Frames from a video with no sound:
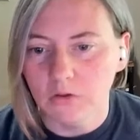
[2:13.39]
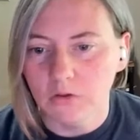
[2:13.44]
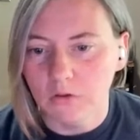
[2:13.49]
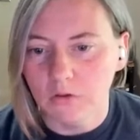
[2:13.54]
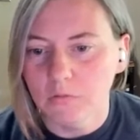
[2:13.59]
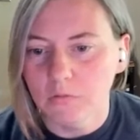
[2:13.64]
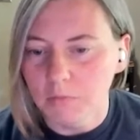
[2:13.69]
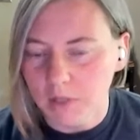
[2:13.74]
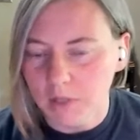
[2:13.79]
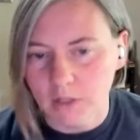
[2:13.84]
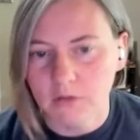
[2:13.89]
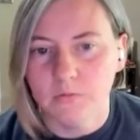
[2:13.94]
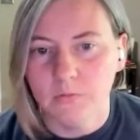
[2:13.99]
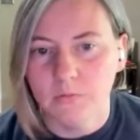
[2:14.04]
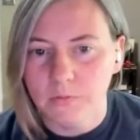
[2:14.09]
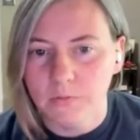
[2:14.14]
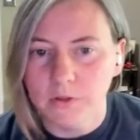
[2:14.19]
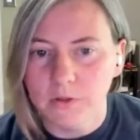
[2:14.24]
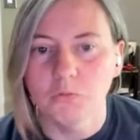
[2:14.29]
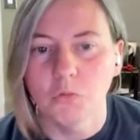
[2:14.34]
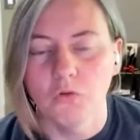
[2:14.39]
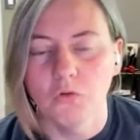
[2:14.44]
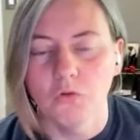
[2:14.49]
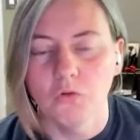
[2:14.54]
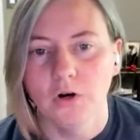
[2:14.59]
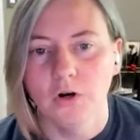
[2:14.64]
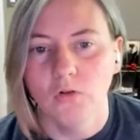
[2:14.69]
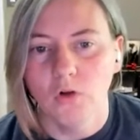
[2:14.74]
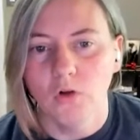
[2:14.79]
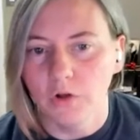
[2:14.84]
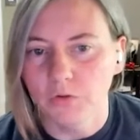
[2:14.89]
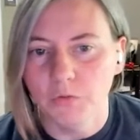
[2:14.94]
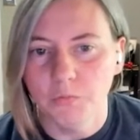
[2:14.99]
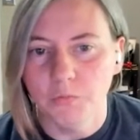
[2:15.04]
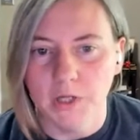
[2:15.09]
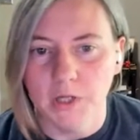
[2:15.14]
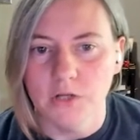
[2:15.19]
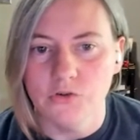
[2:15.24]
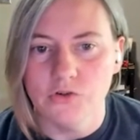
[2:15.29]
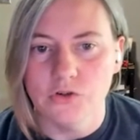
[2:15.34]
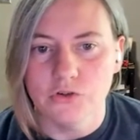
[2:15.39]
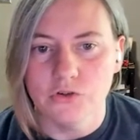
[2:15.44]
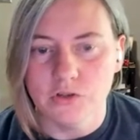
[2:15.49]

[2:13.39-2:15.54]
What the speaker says: make things more fair along with pages.